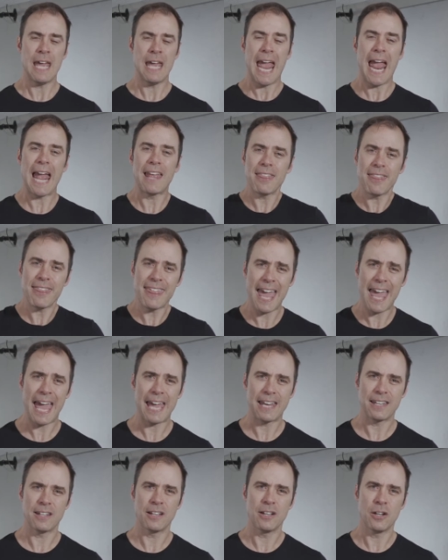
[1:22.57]
And
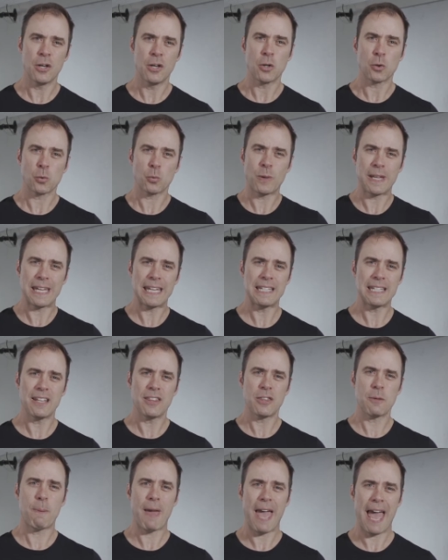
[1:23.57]
then
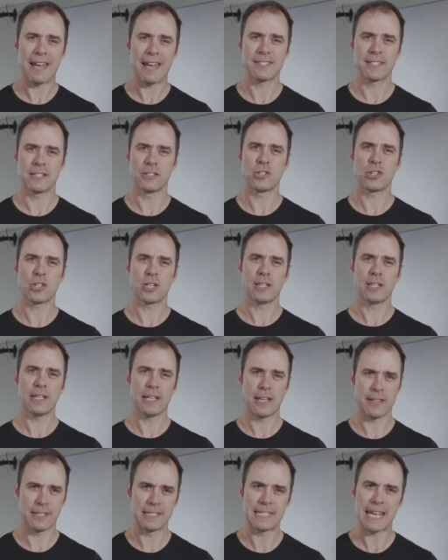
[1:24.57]
read the passage
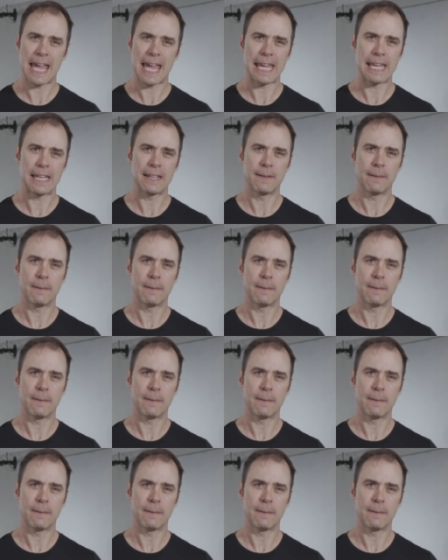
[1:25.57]
of the day.